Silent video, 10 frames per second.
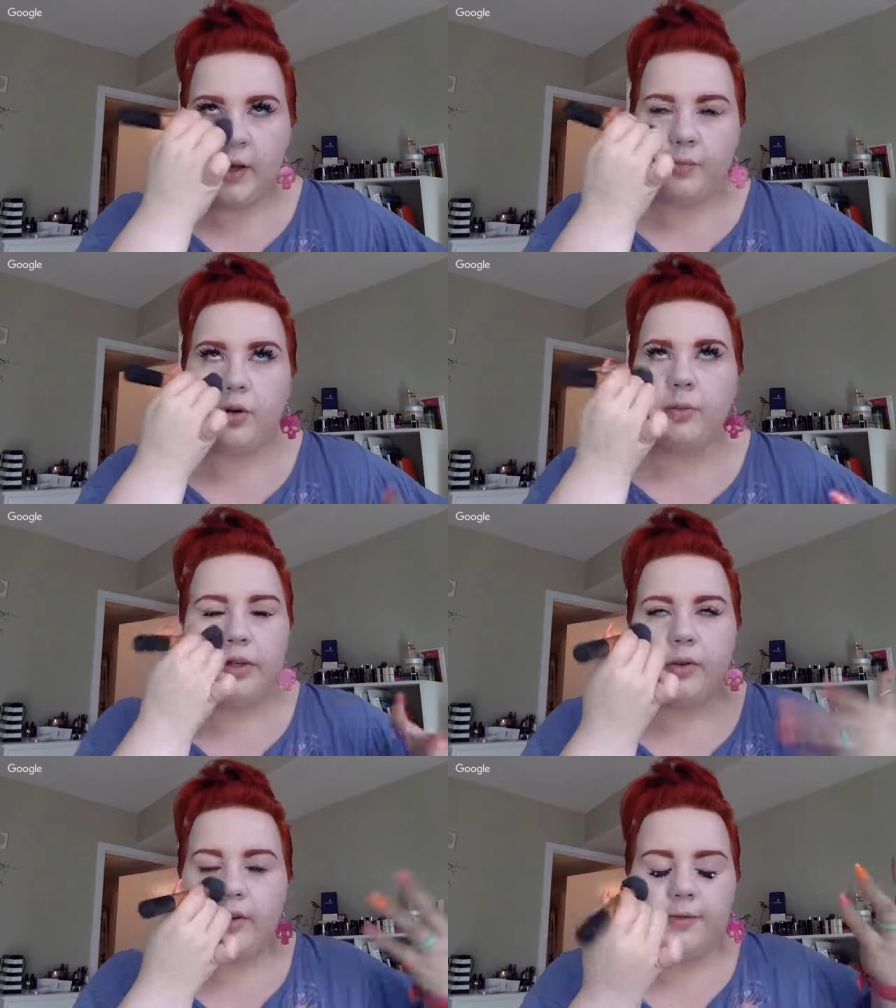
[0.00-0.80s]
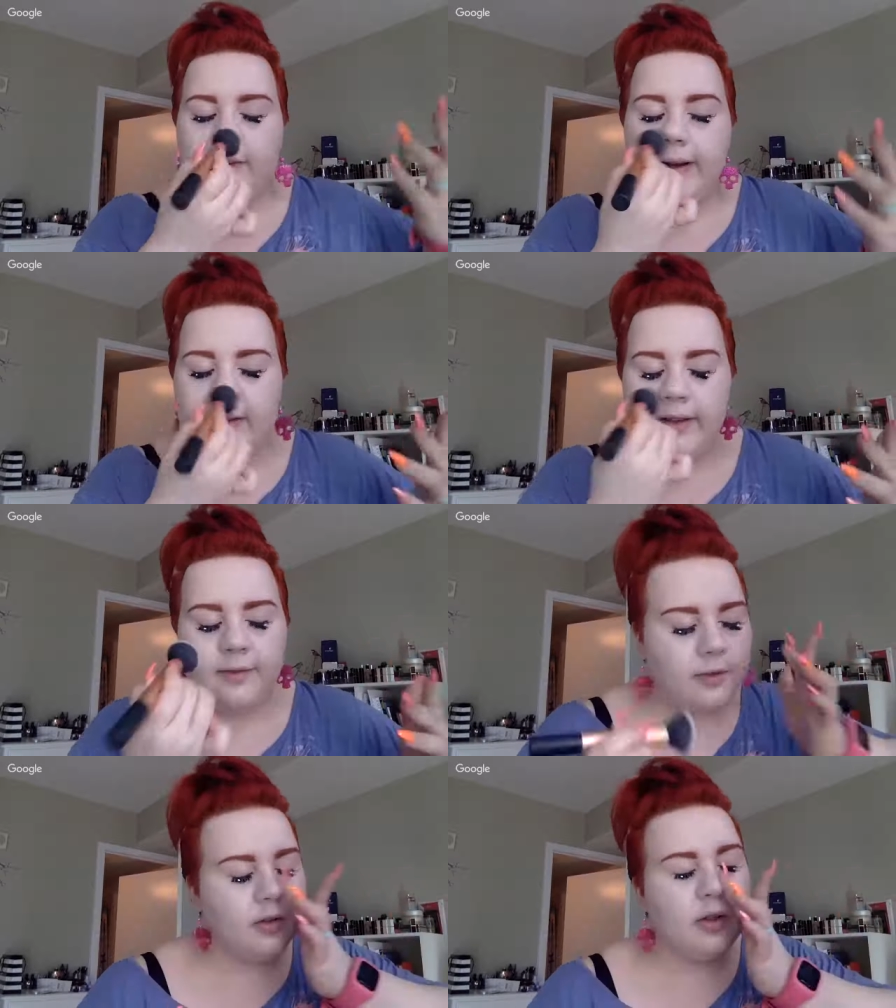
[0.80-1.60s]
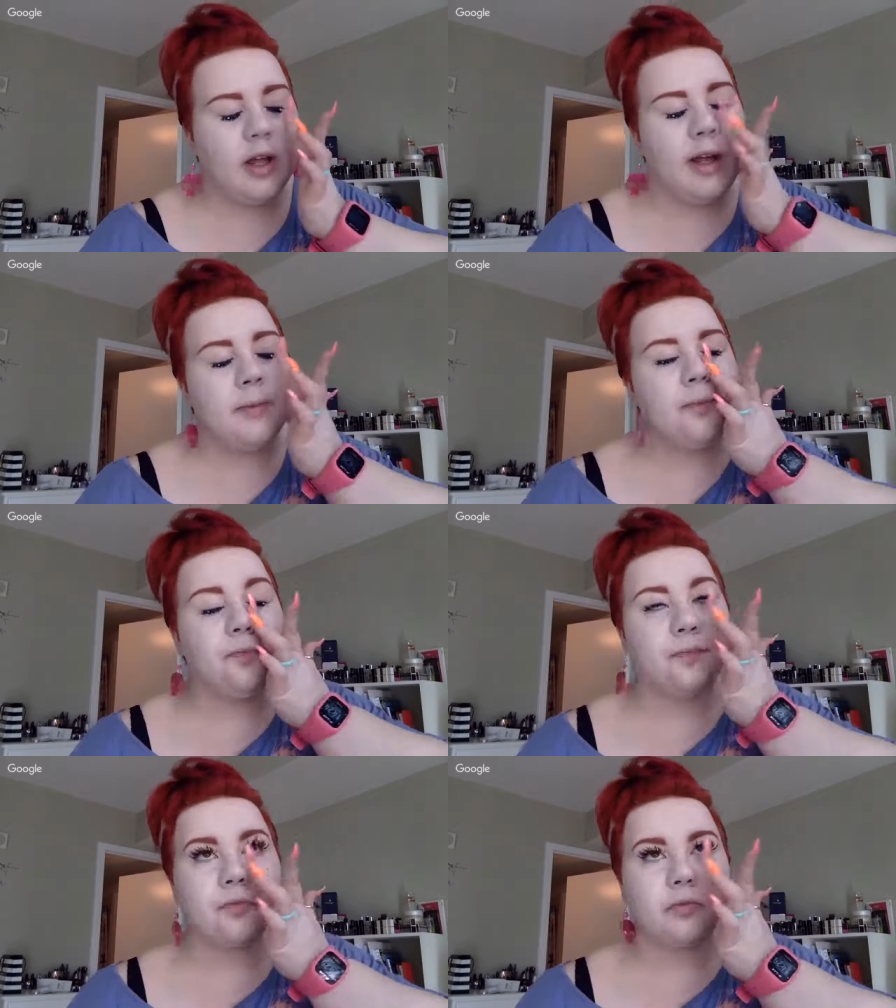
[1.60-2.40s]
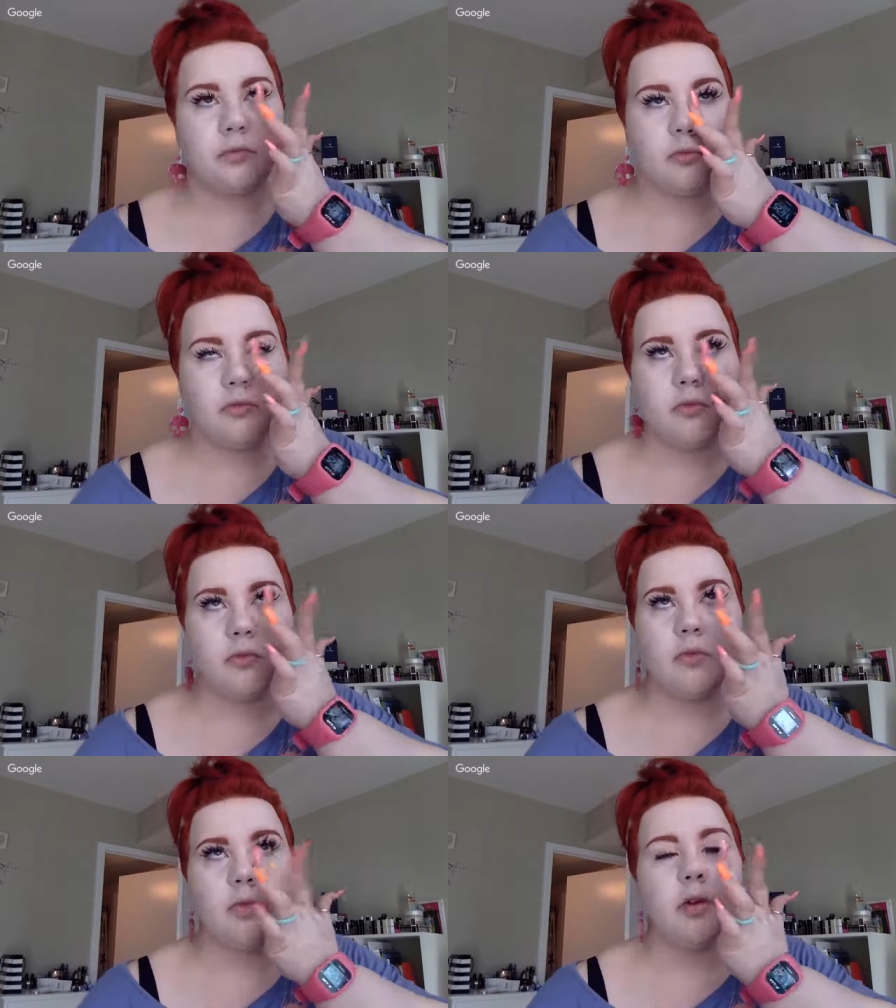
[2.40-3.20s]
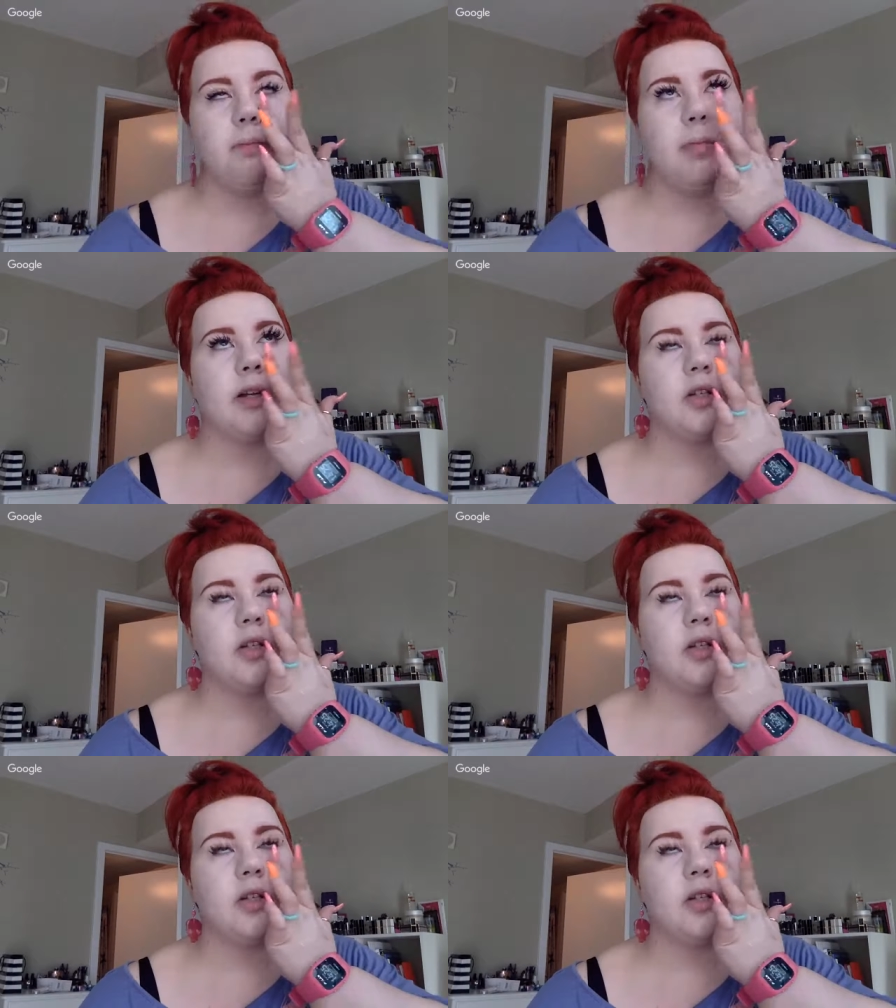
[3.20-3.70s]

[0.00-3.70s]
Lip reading: Probably you can find the info online. But